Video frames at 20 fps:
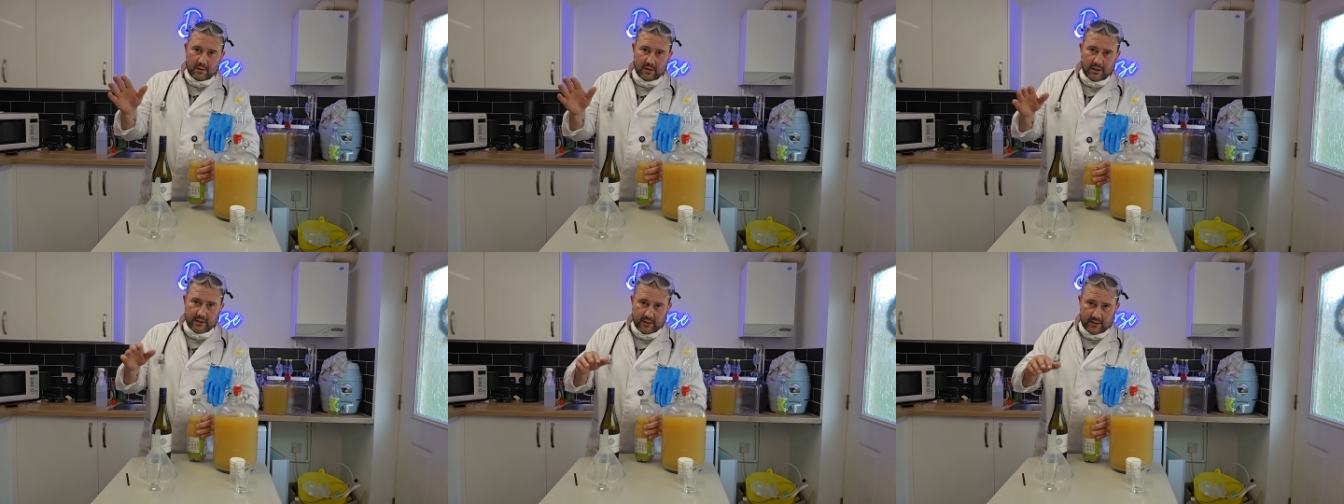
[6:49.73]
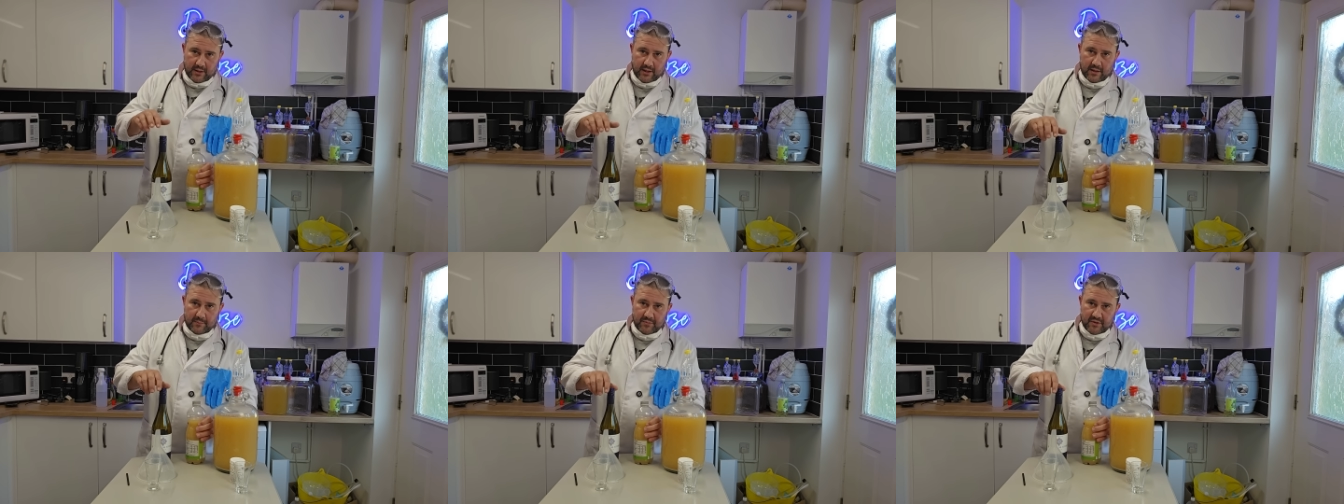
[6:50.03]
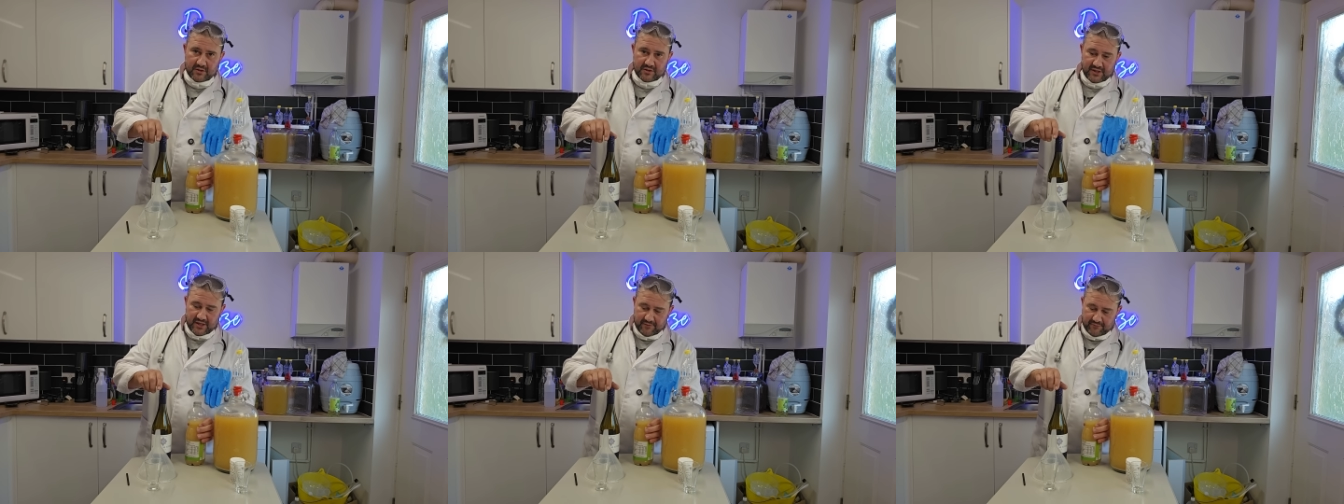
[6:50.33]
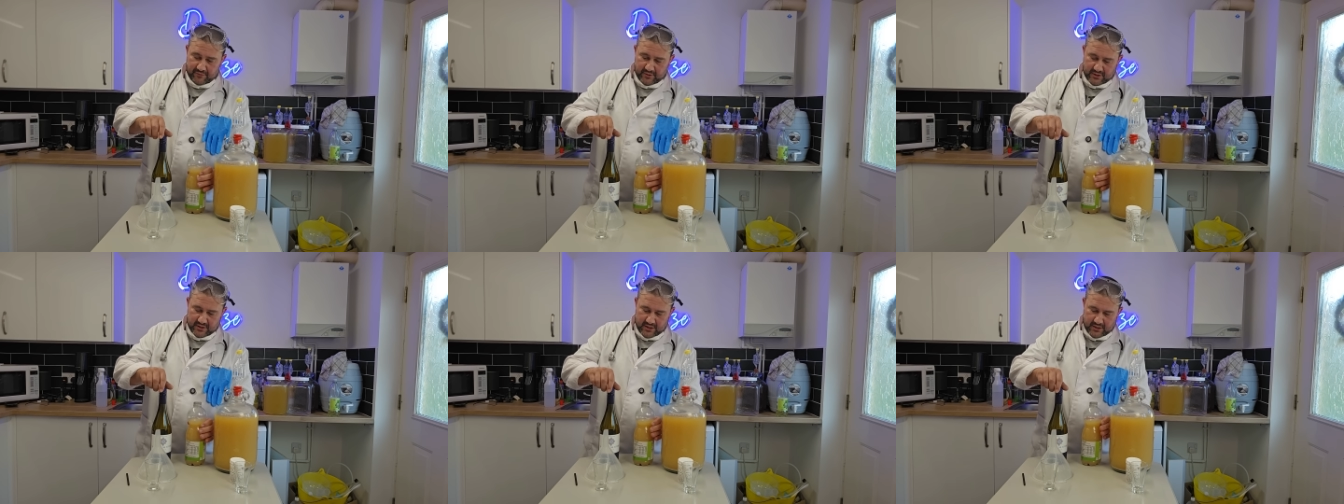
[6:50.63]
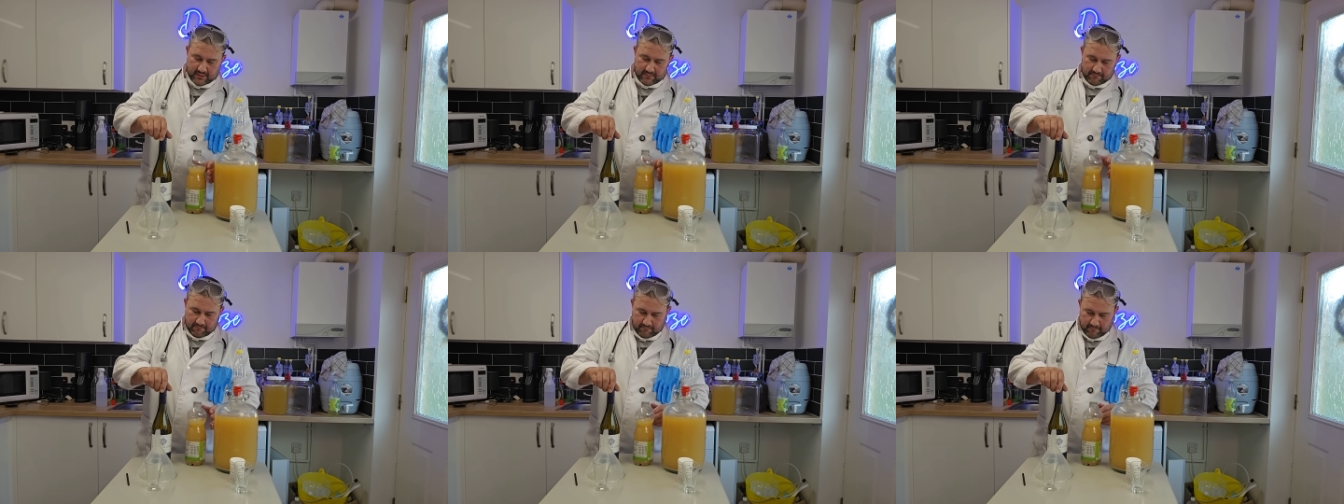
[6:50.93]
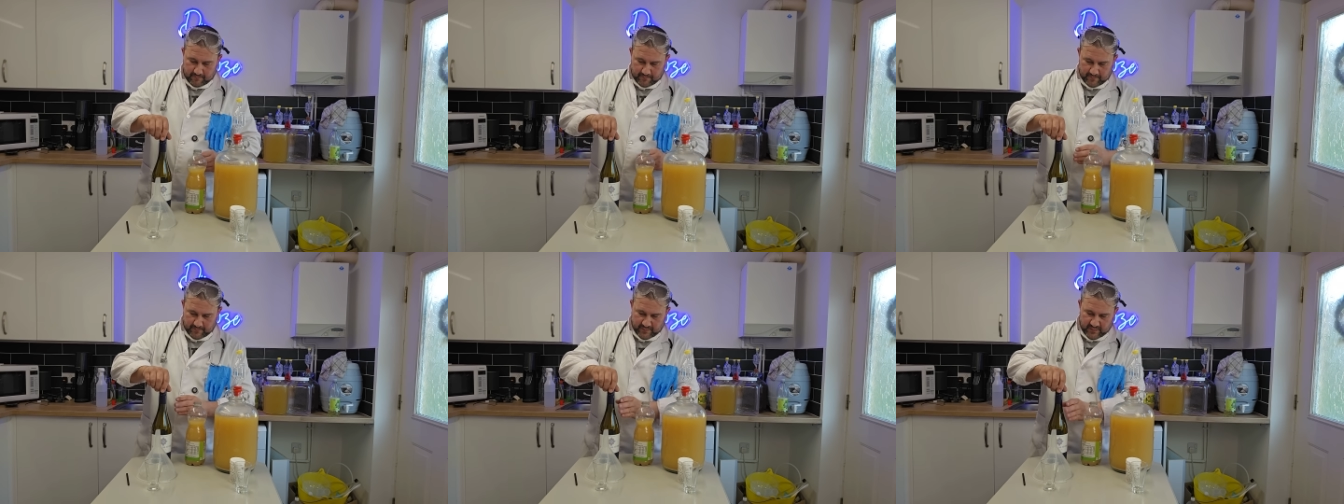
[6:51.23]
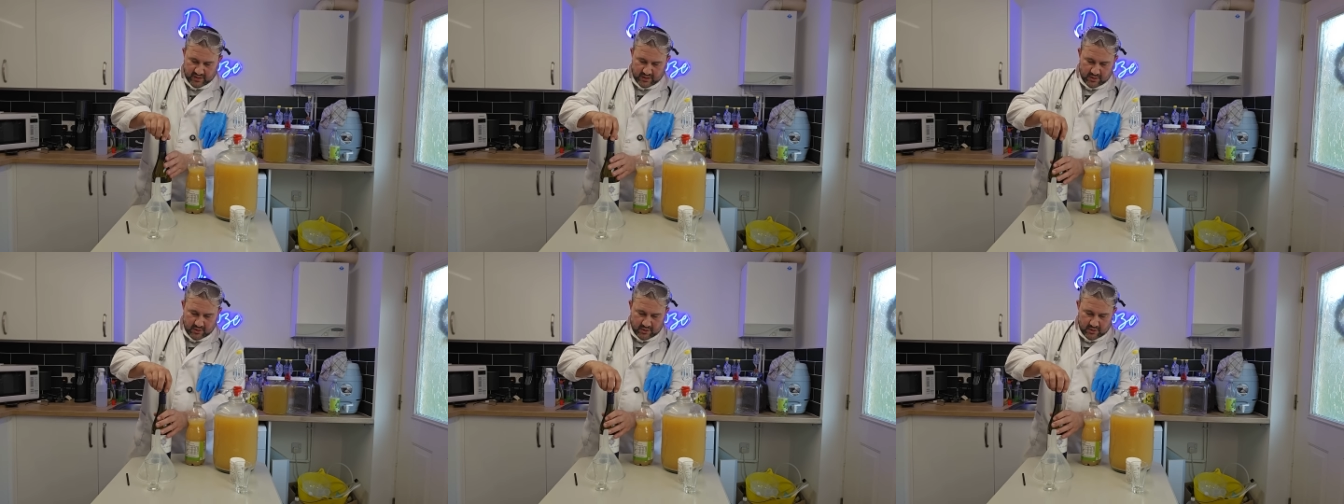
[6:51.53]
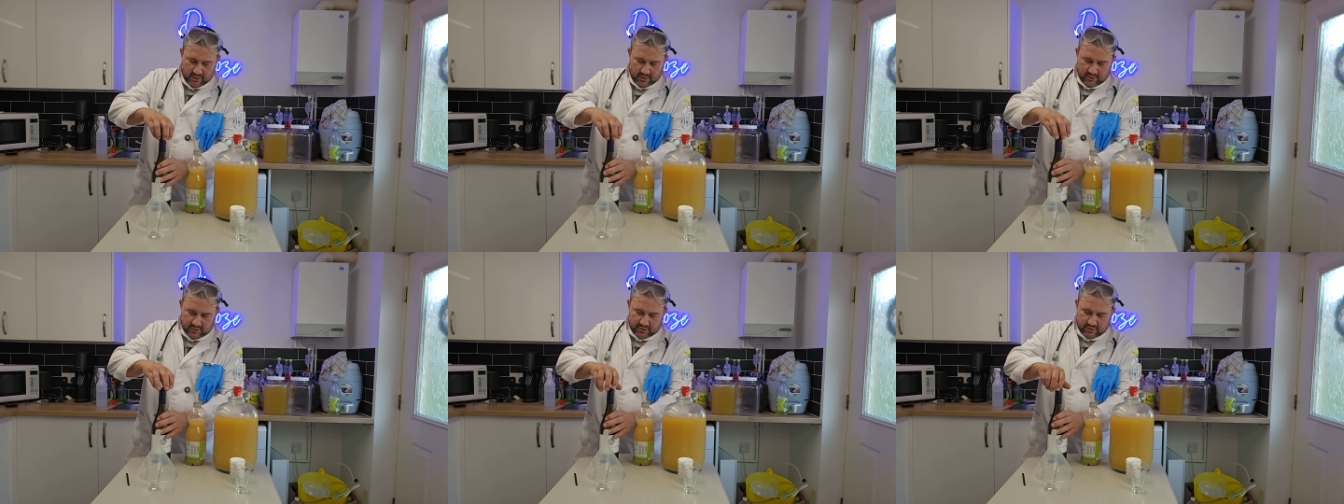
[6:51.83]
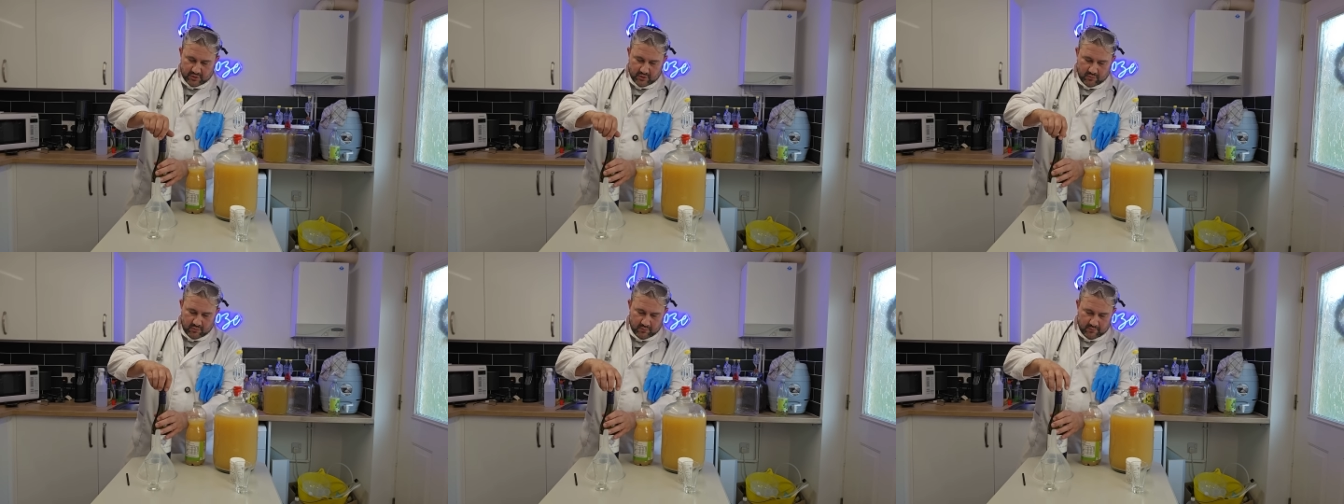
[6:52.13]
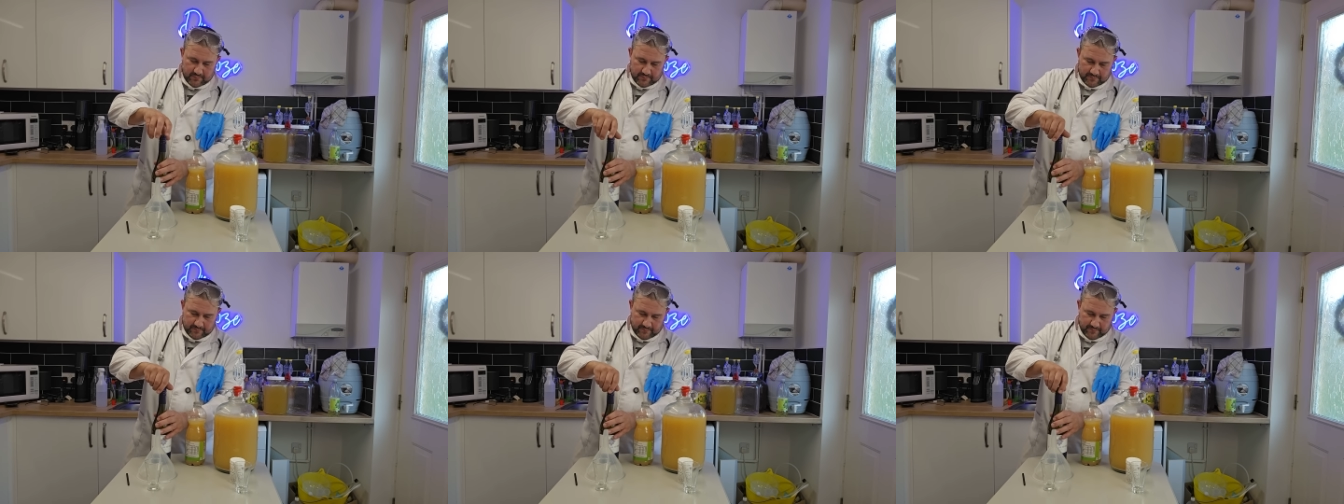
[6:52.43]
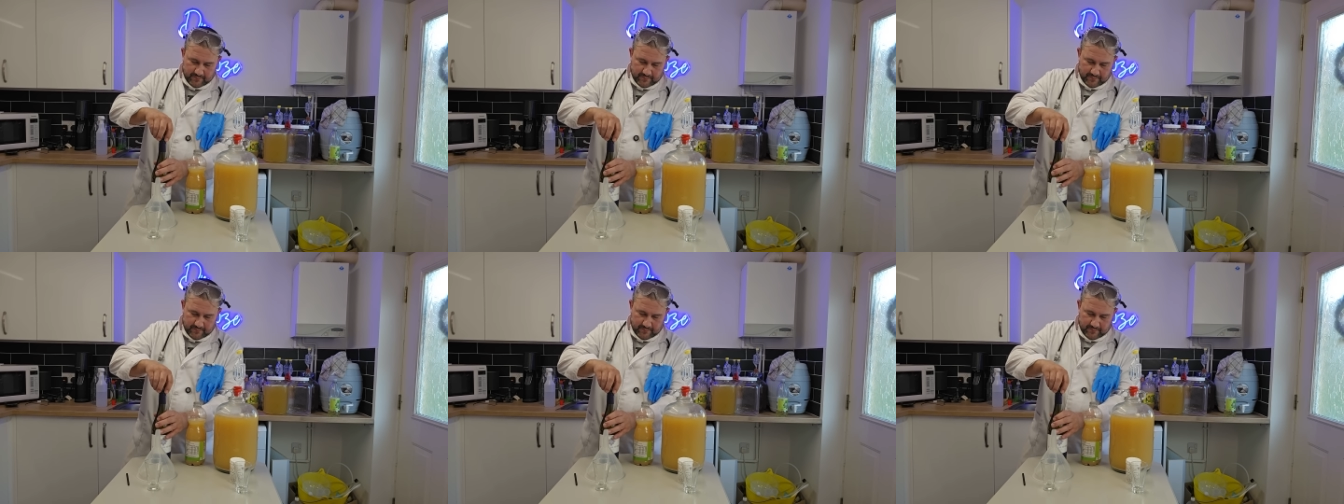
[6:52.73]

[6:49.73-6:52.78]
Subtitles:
and it happens every time. So,